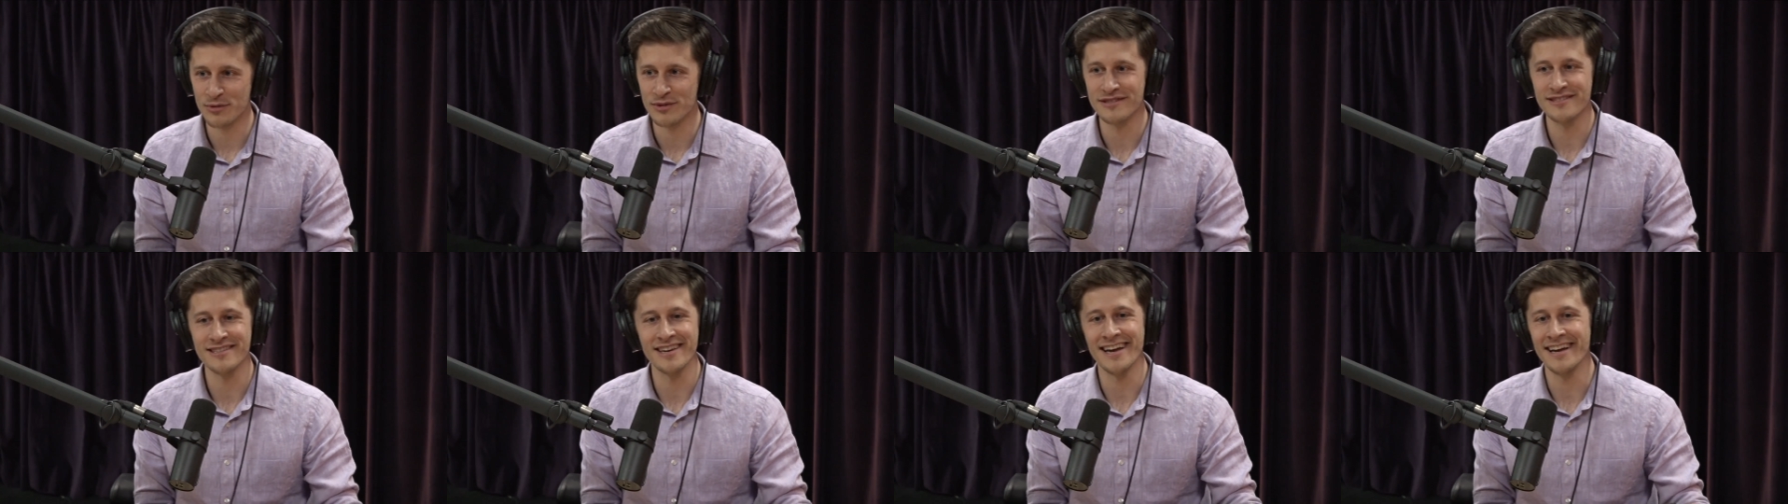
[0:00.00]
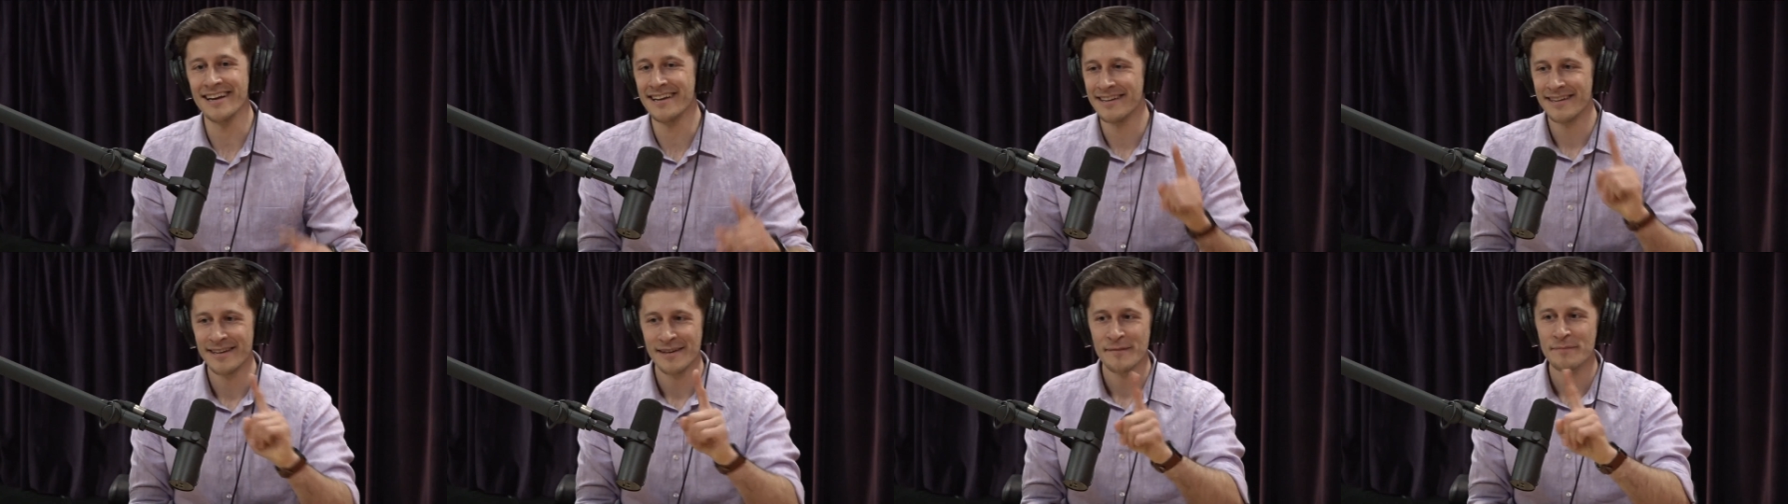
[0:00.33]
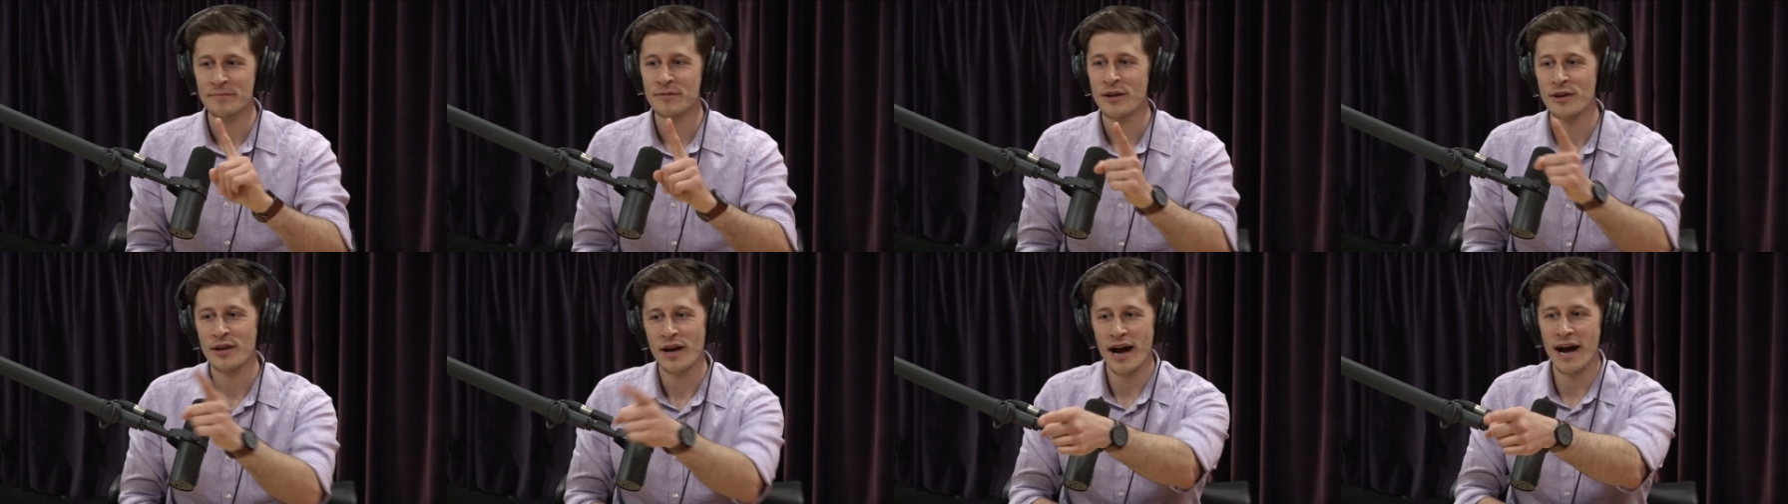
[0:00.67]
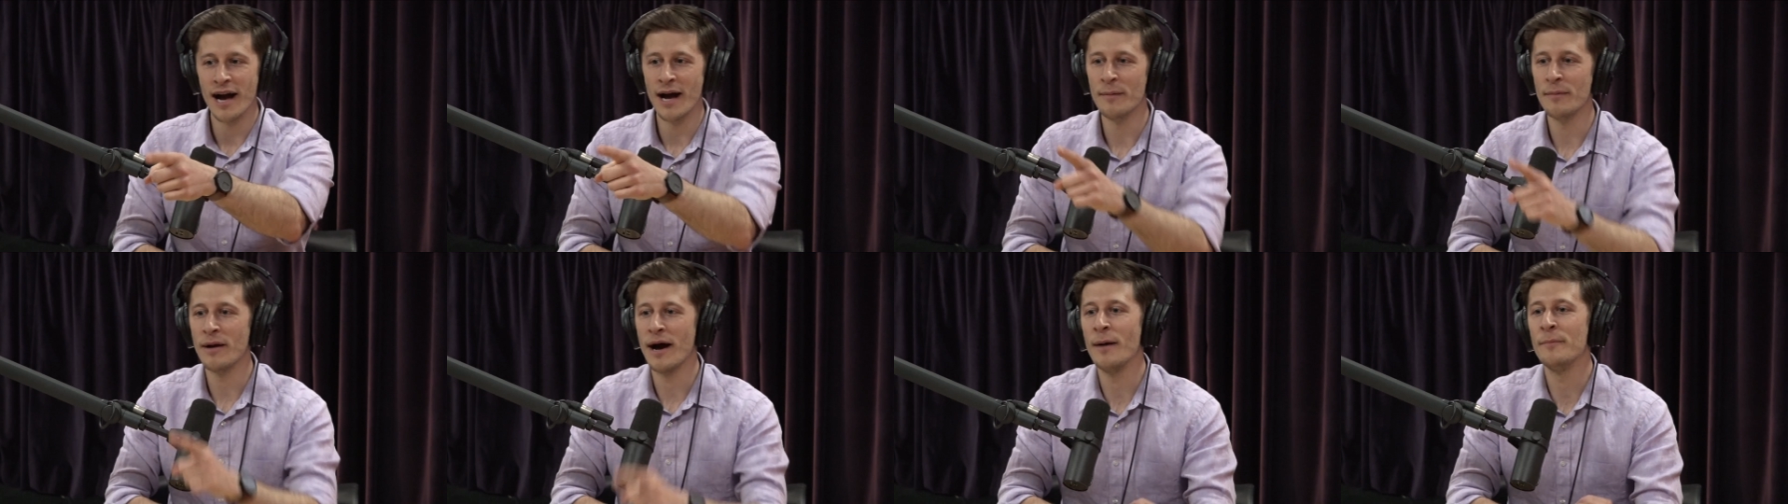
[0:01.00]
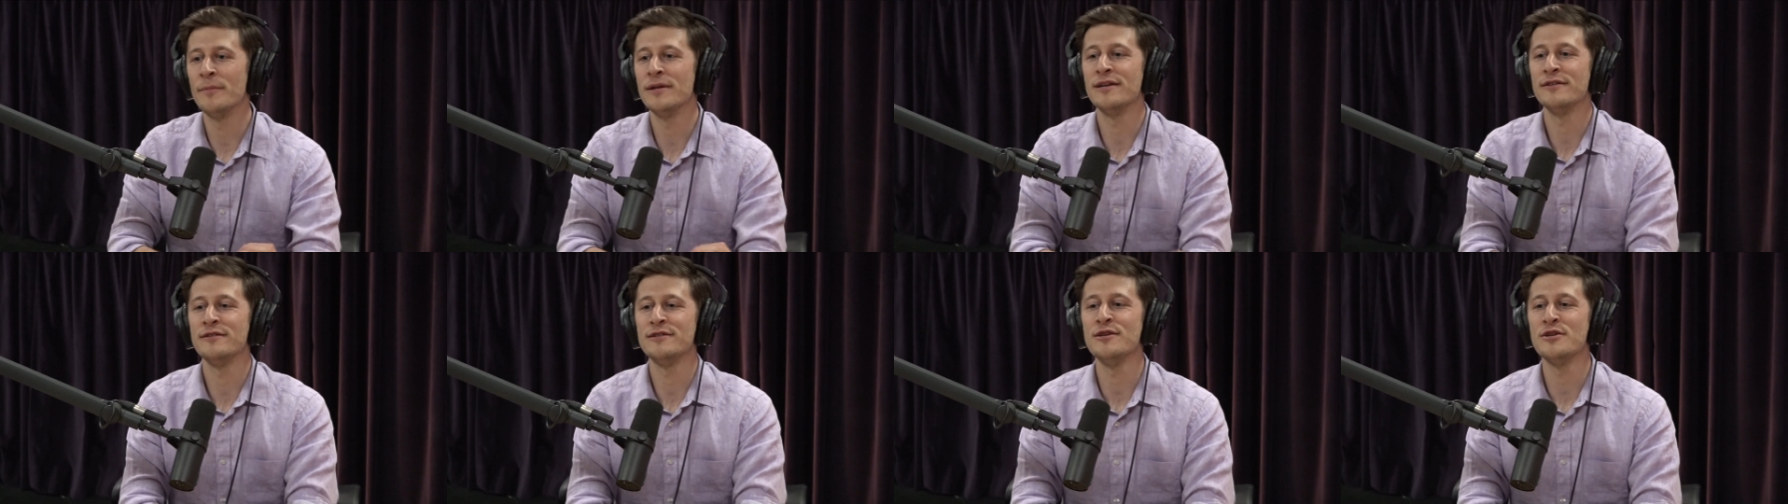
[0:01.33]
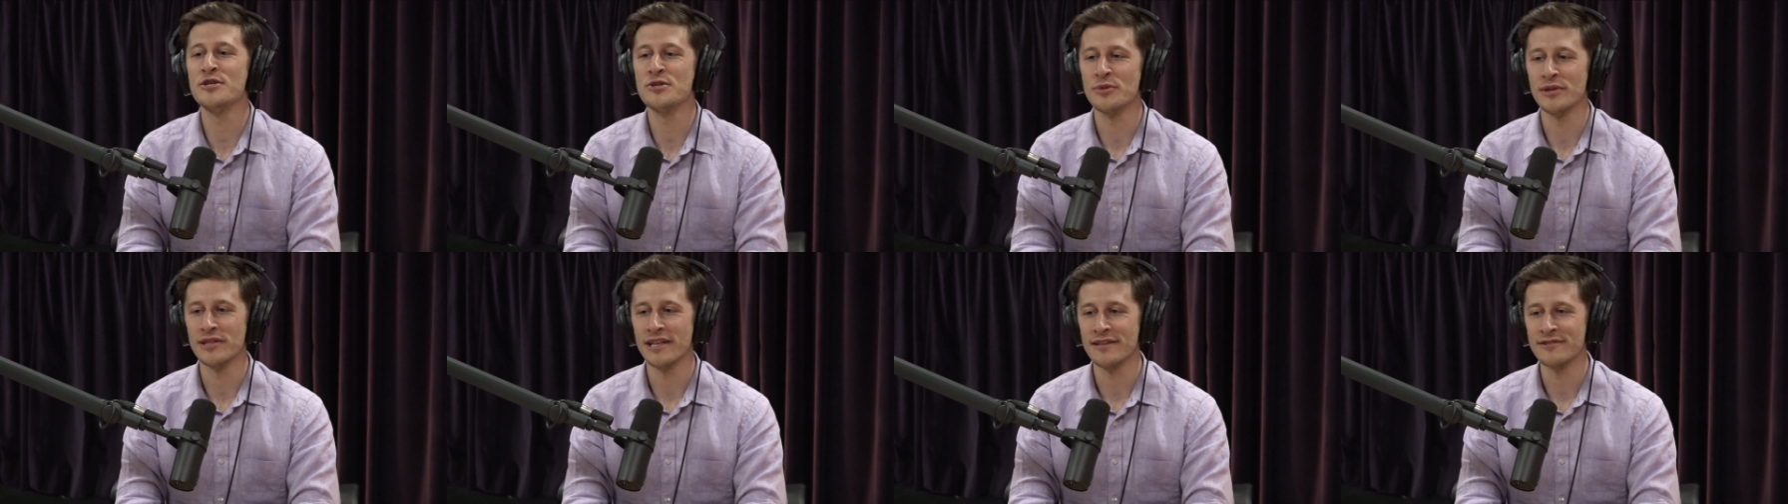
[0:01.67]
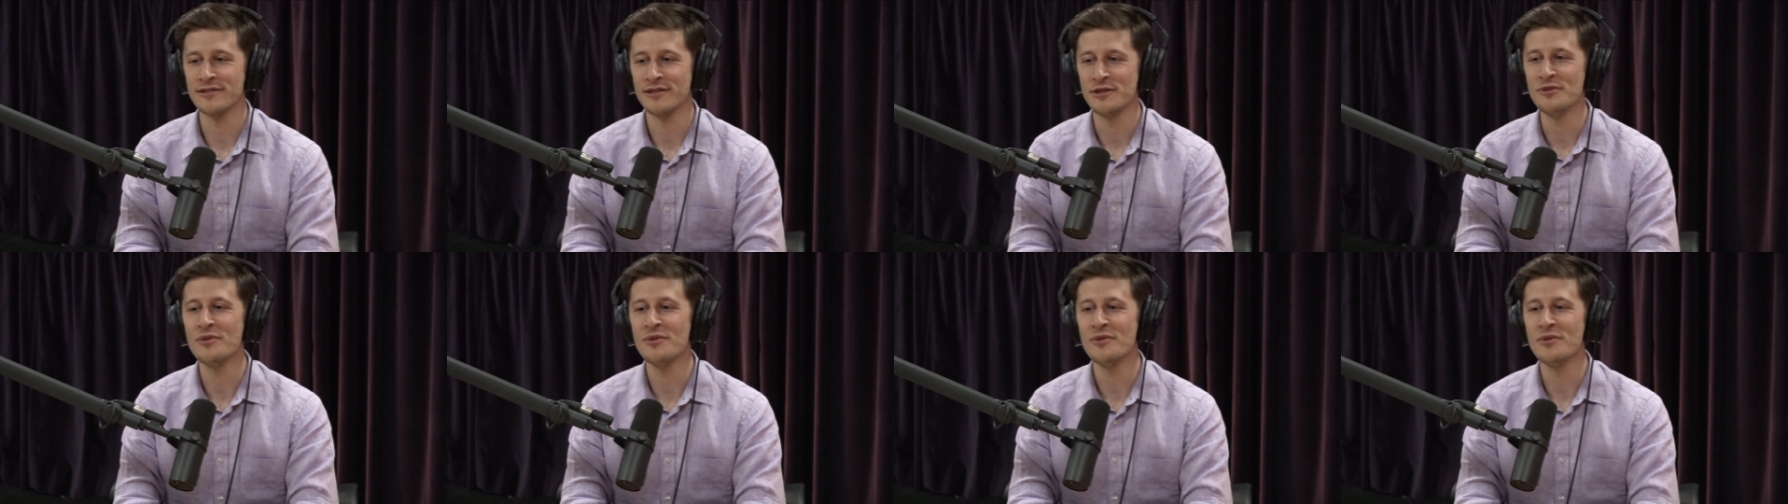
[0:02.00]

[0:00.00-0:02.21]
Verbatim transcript: would say, I'm, I'm going to teach you a lesson.